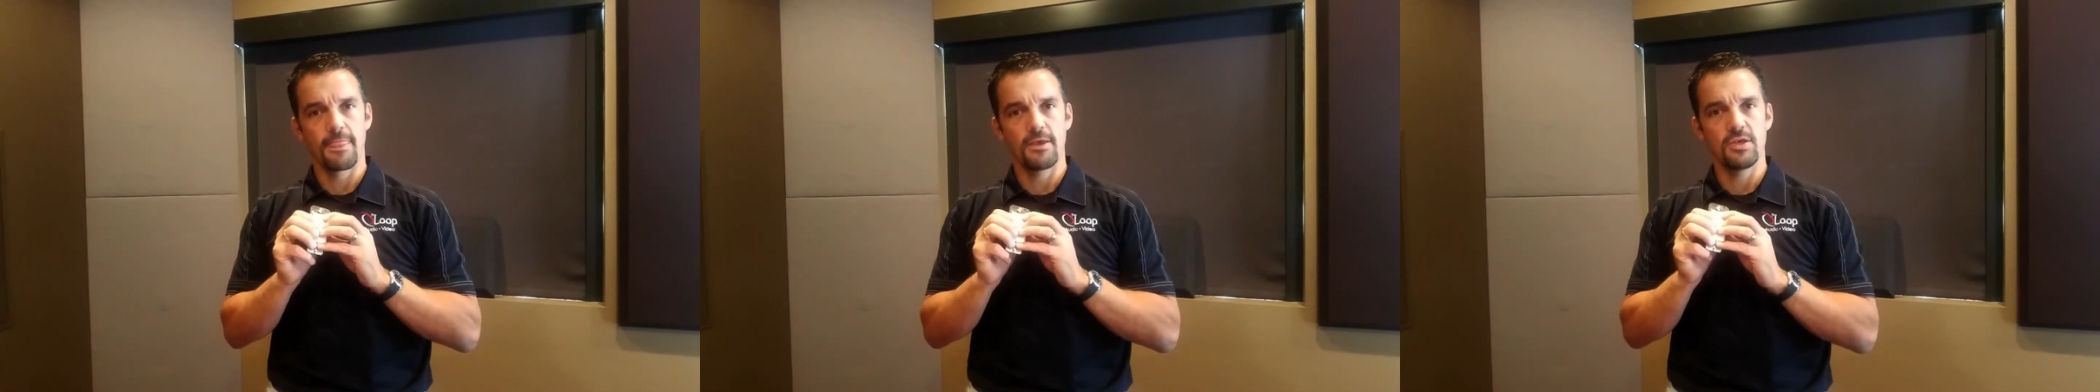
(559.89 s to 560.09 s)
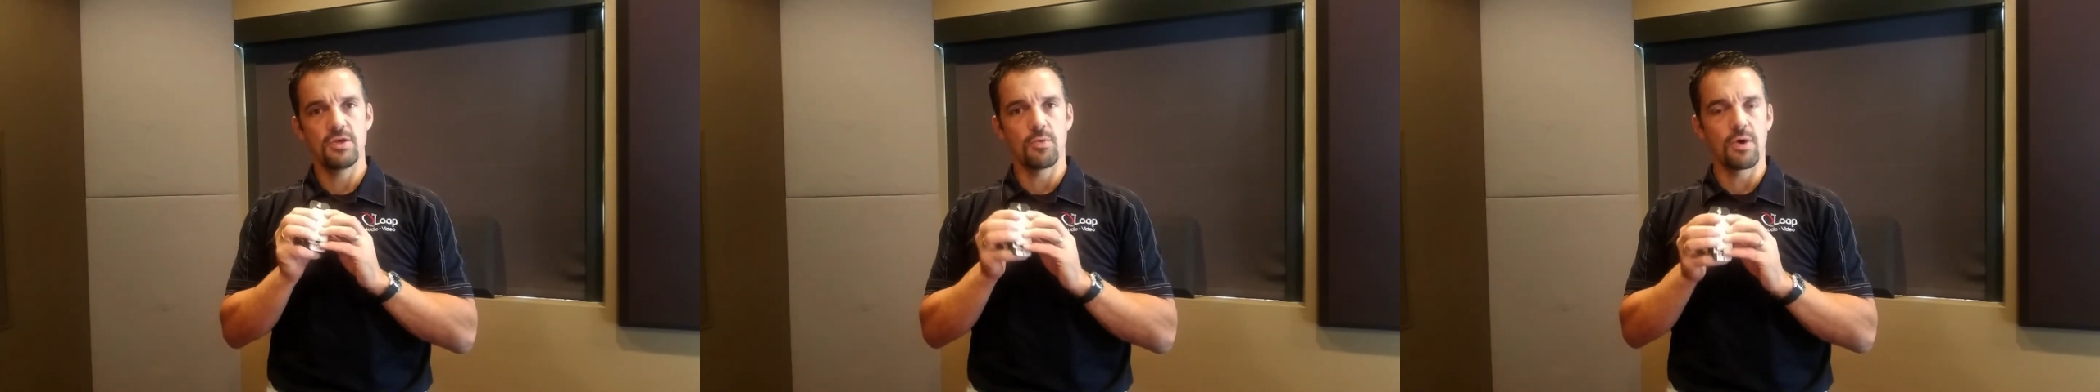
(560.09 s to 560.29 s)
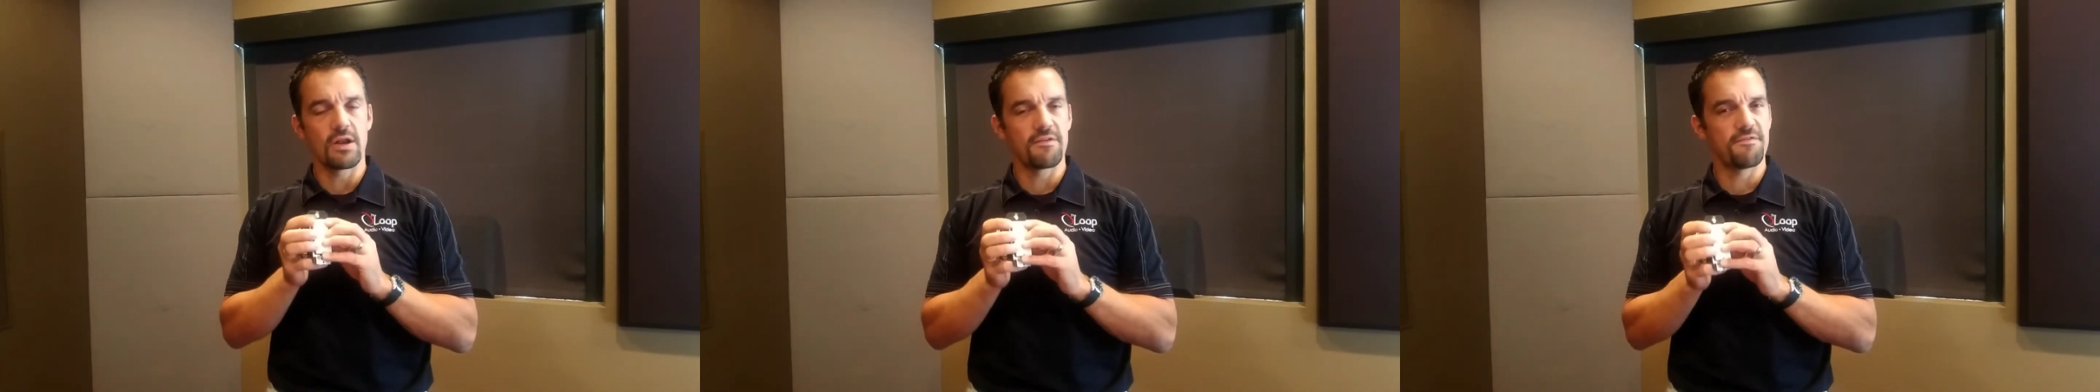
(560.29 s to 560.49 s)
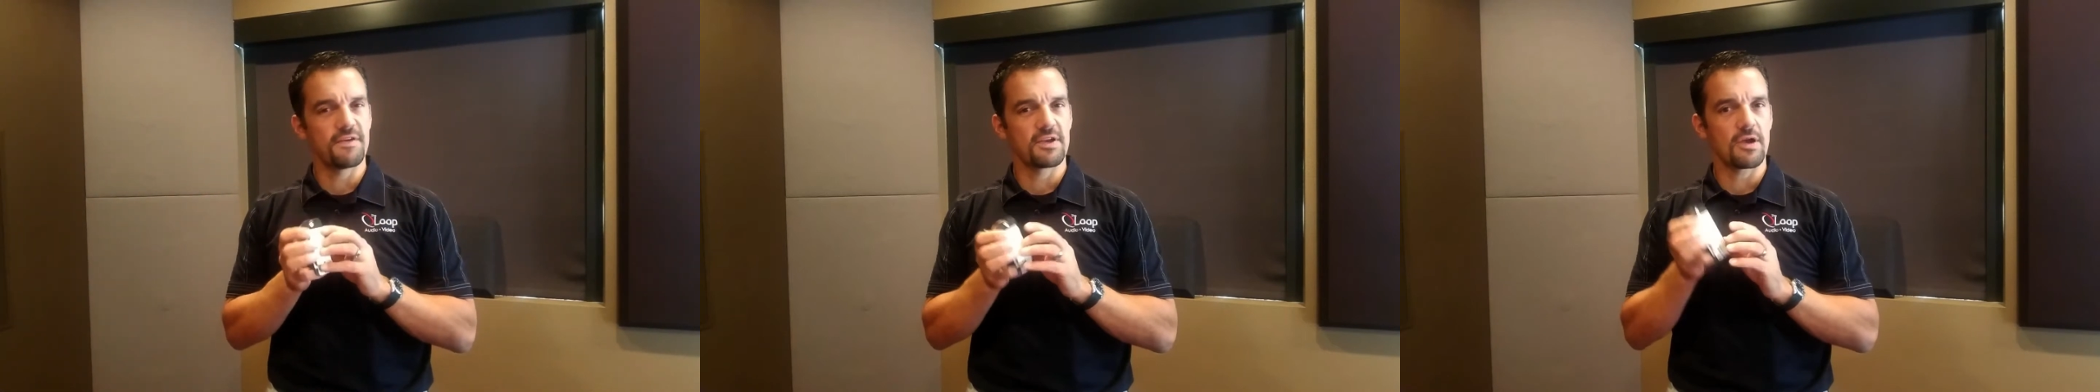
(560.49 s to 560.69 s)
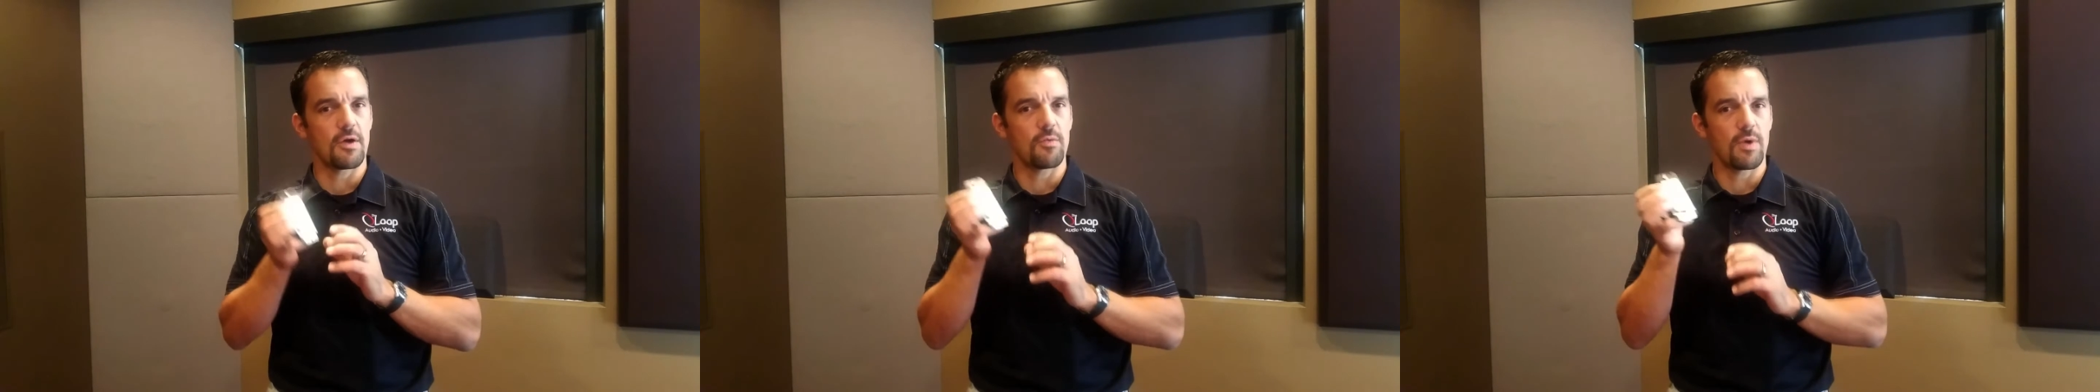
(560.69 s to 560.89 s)
you want to
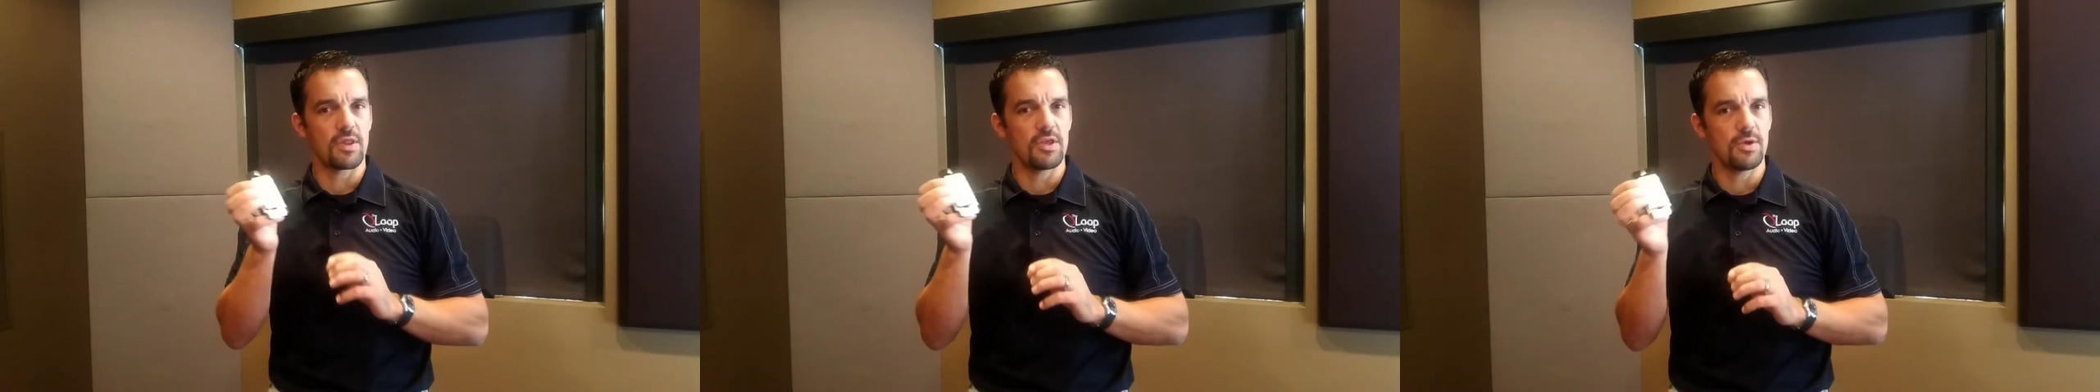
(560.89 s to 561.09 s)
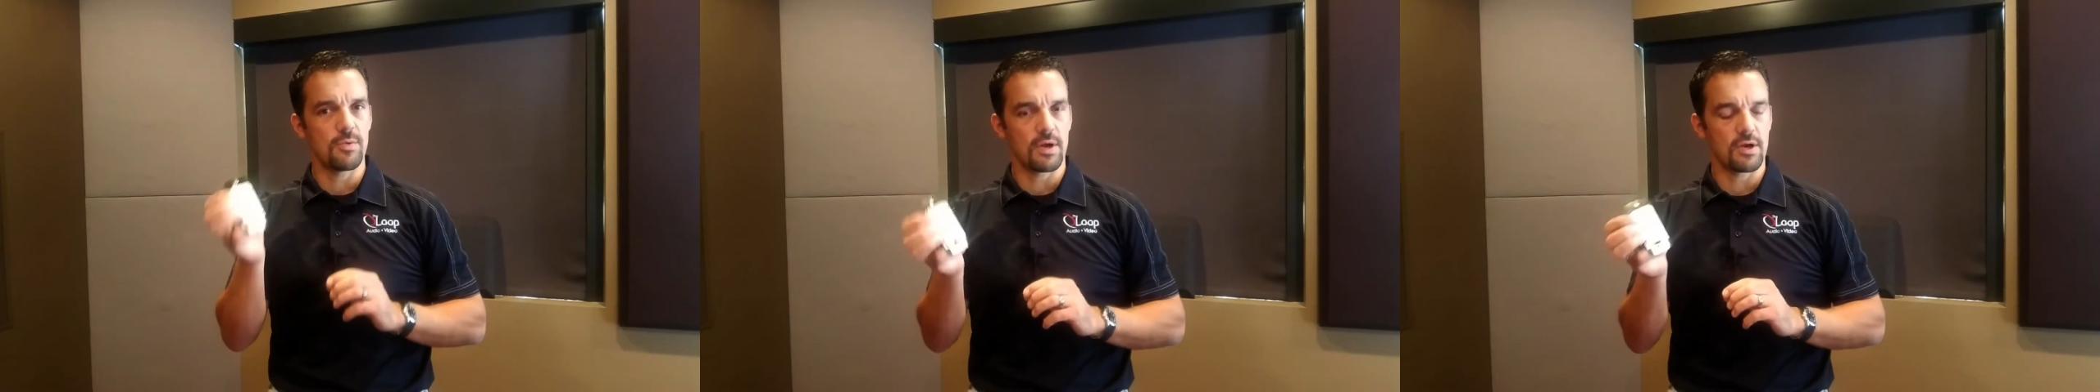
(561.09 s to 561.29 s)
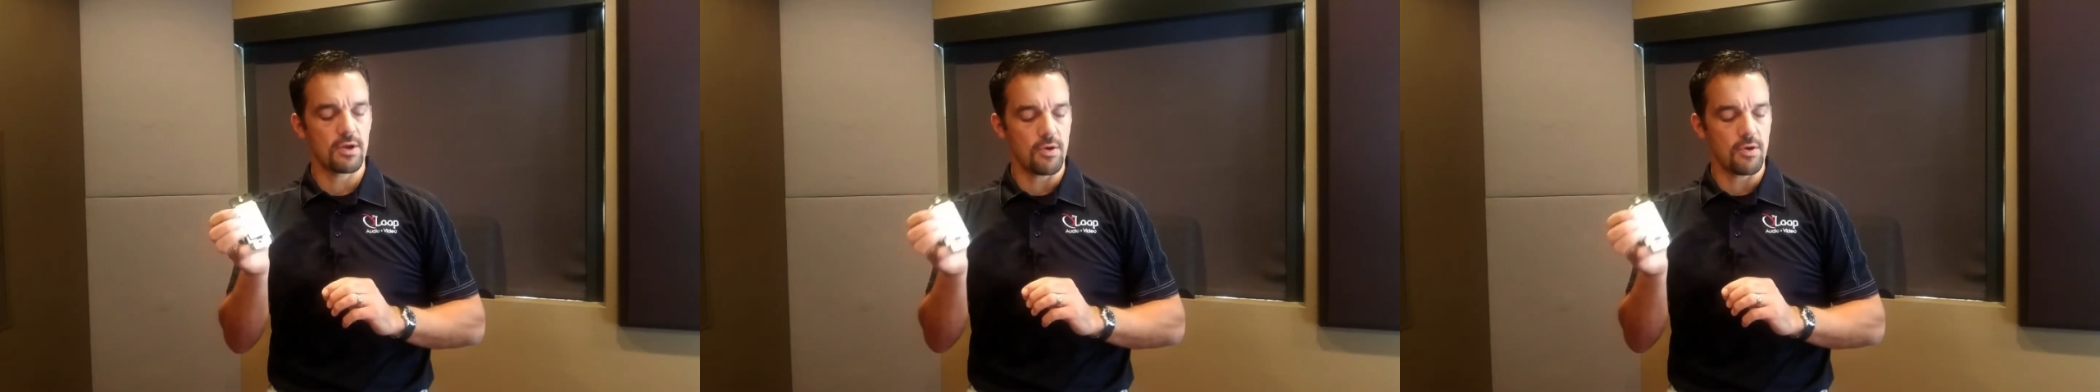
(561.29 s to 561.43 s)
figure out whether you want to